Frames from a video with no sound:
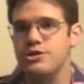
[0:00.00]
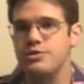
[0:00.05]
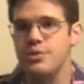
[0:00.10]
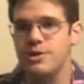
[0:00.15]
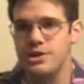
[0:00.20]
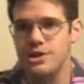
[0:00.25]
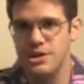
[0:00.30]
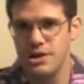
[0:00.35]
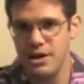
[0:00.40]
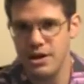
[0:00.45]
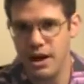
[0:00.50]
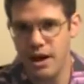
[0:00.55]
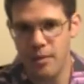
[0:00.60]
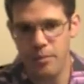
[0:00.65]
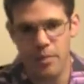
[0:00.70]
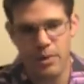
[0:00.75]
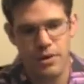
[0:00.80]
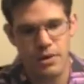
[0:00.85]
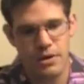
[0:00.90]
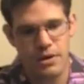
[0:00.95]
switching it
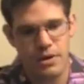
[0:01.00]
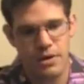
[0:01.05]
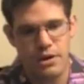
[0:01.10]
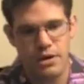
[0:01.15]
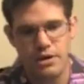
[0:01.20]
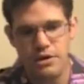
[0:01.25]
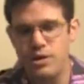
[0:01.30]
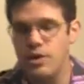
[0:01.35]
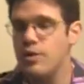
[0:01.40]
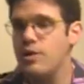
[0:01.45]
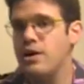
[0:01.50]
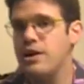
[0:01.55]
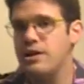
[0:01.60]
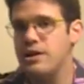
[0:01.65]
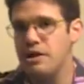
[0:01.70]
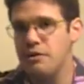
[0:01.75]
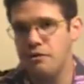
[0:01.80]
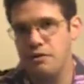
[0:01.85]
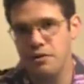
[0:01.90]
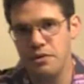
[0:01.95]
up, doing it
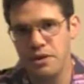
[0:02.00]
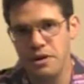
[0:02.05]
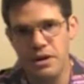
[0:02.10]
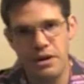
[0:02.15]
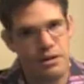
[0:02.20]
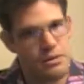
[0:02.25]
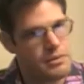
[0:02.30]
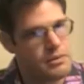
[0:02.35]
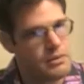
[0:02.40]
differently.